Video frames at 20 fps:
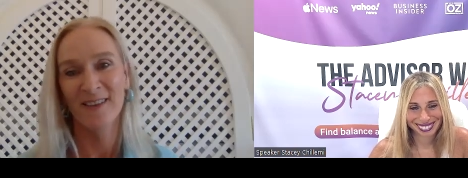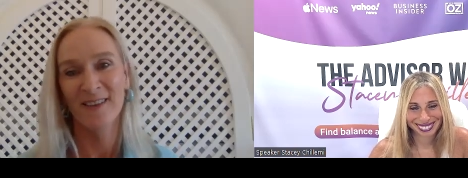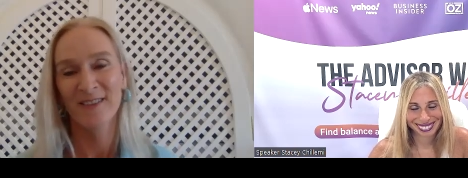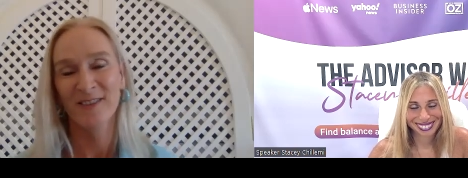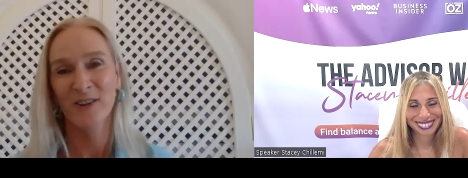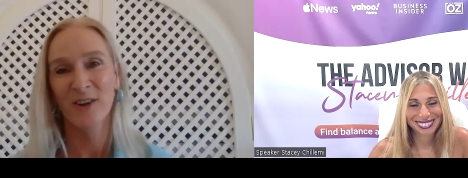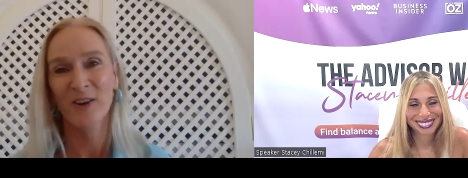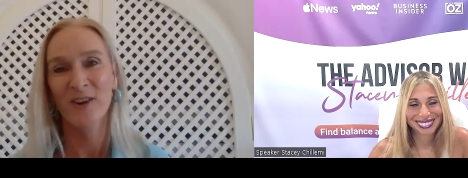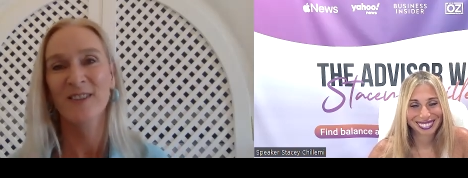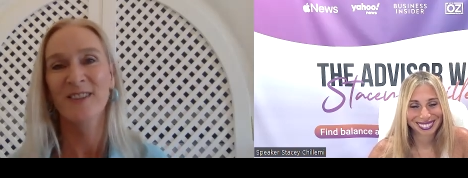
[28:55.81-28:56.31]

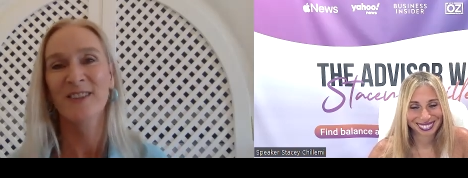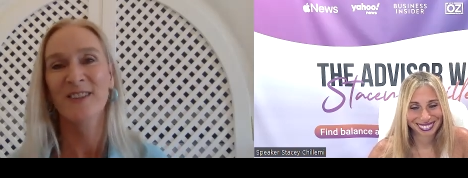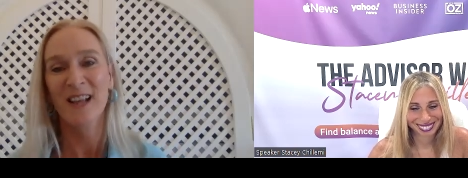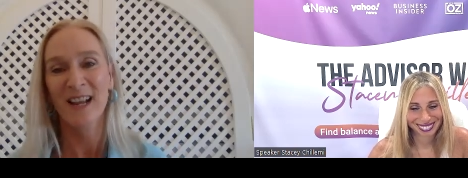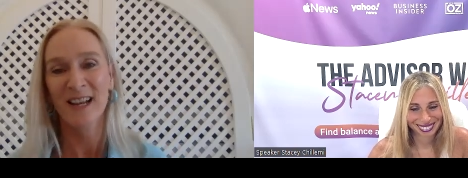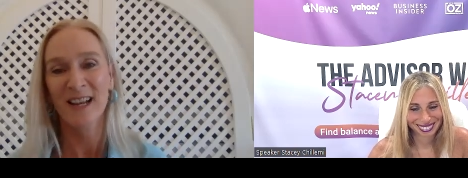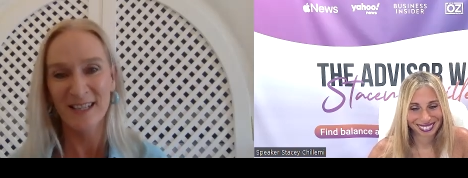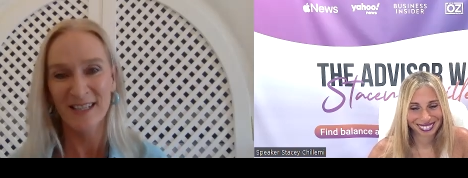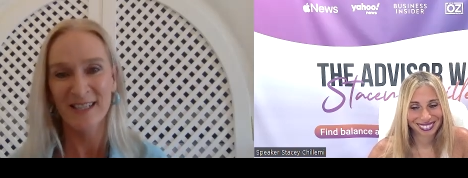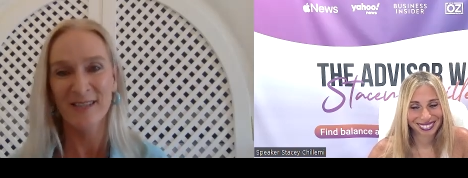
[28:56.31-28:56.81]
Speaker 1: So it's
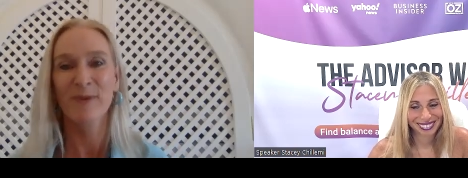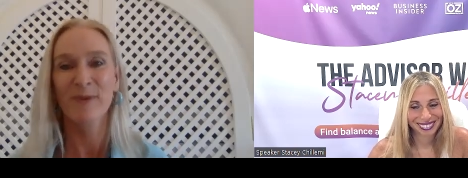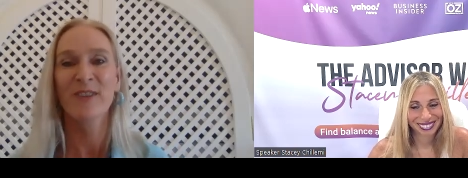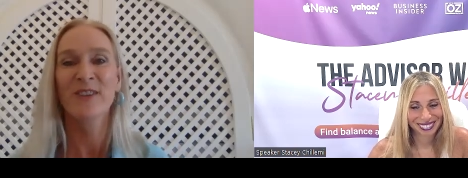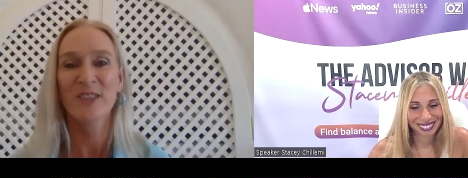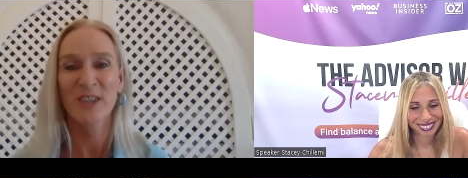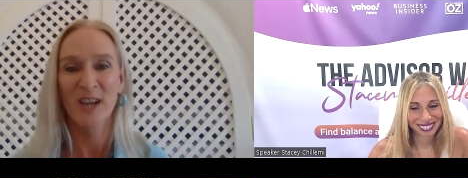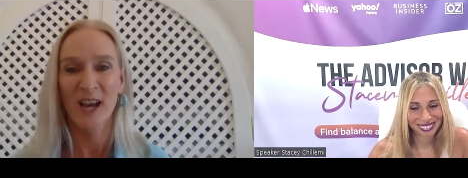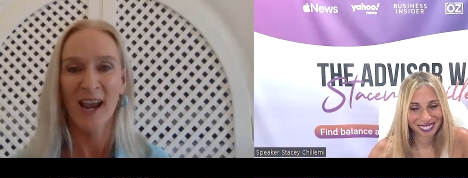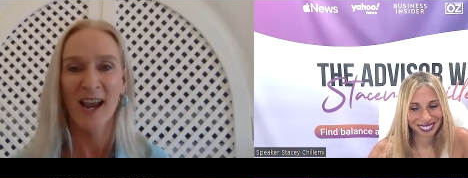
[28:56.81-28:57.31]

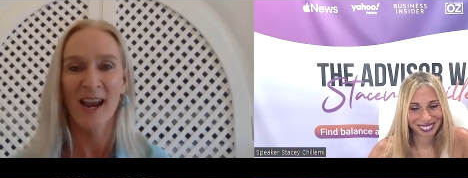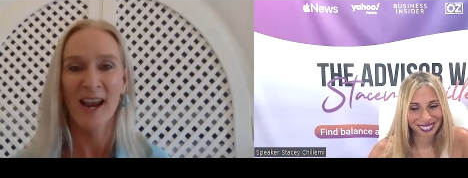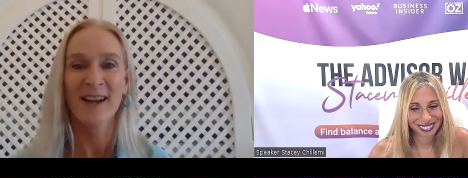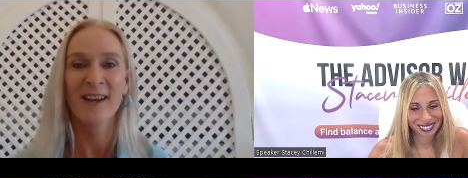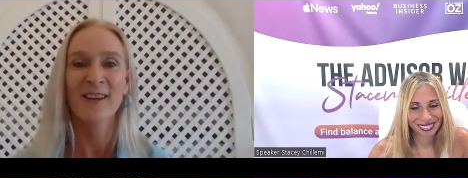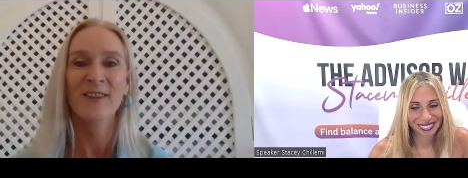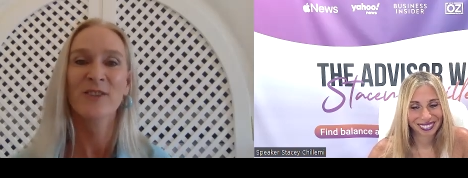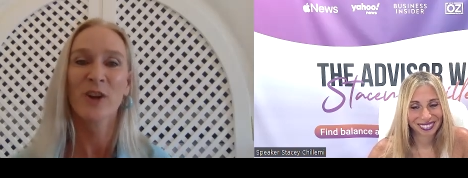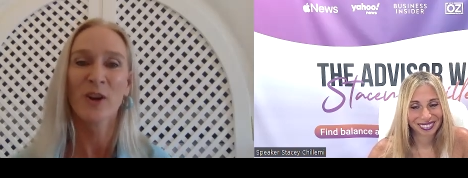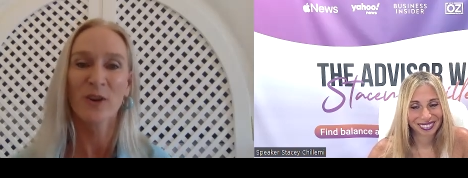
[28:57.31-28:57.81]

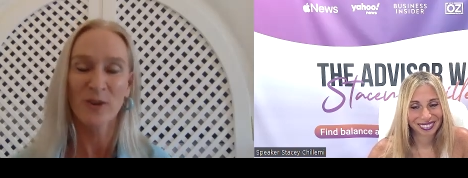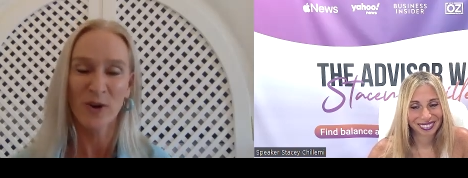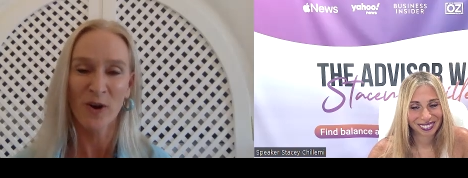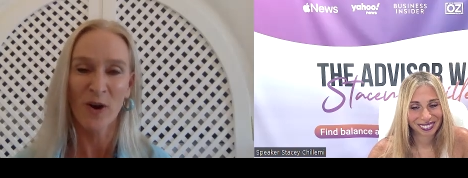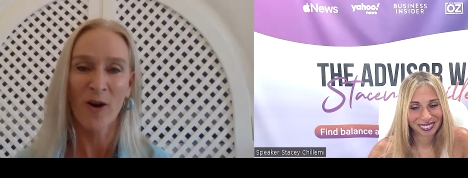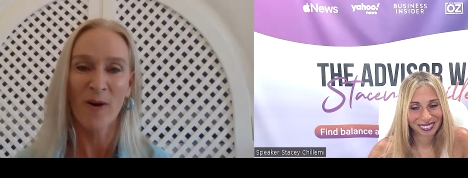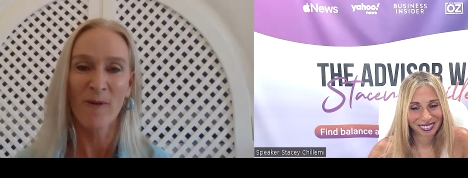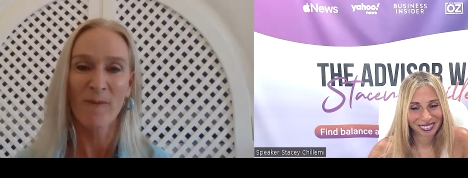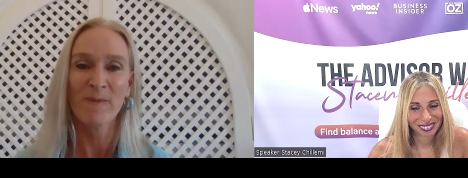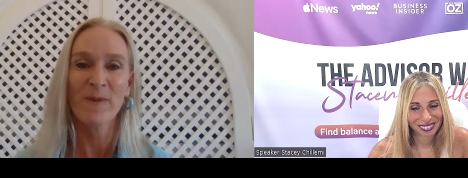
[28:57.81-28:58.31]

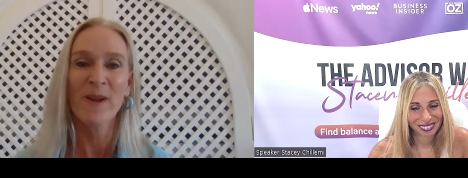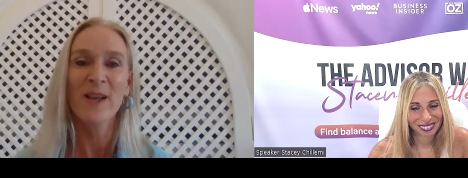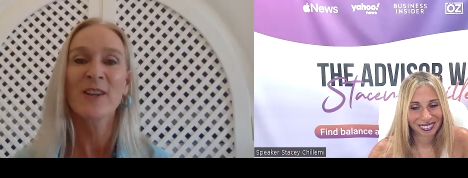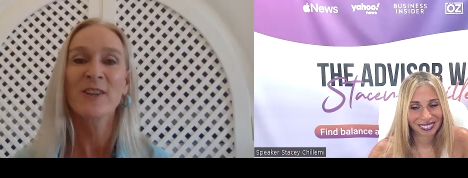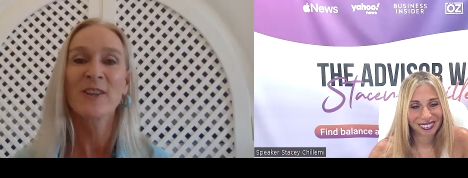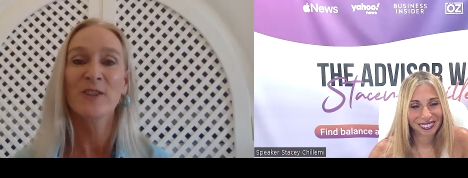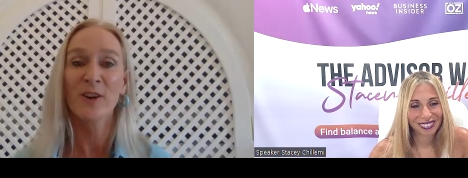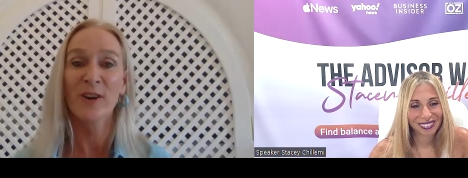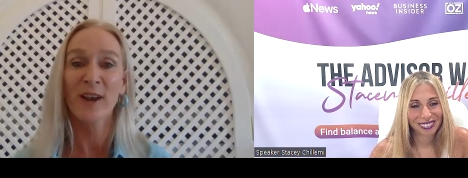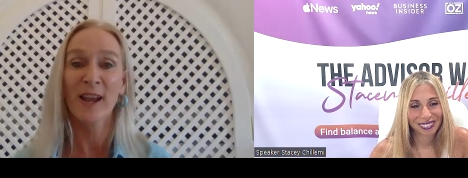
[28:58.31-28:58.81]

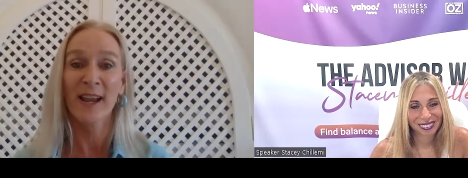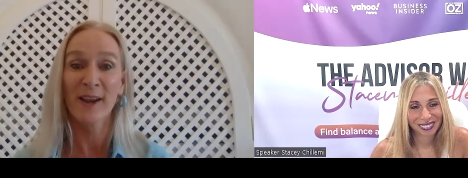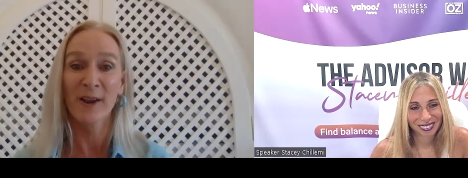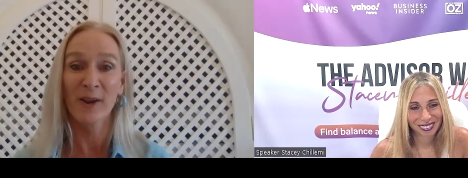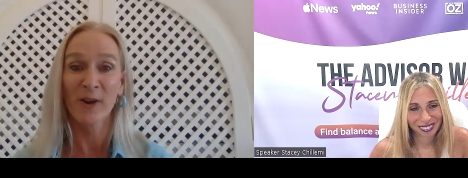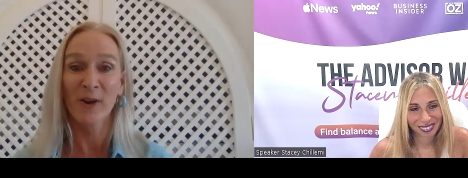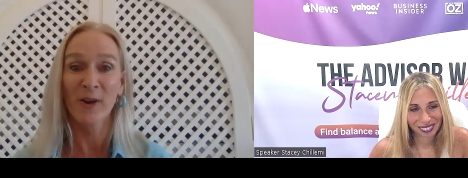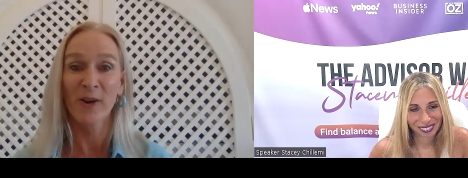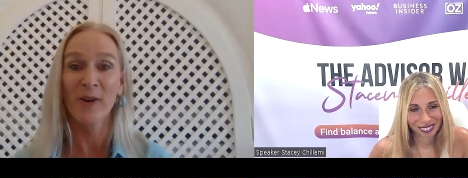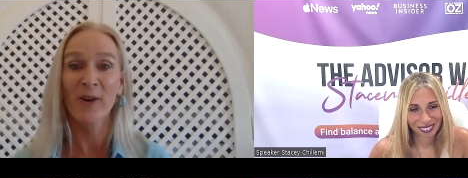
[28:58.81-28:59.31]

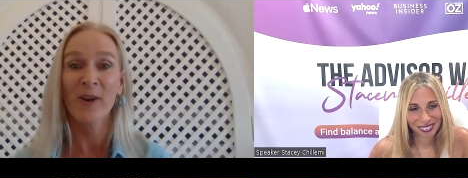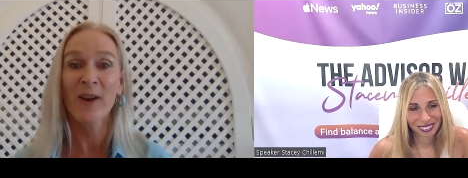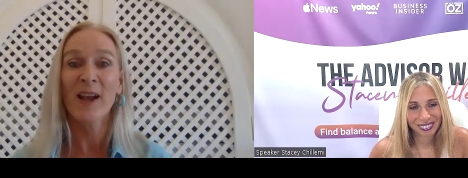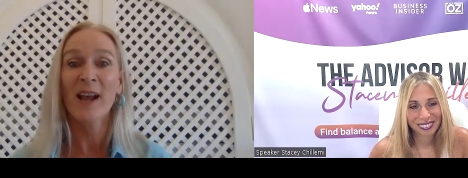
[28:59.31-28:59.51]
elizabethjane.com.au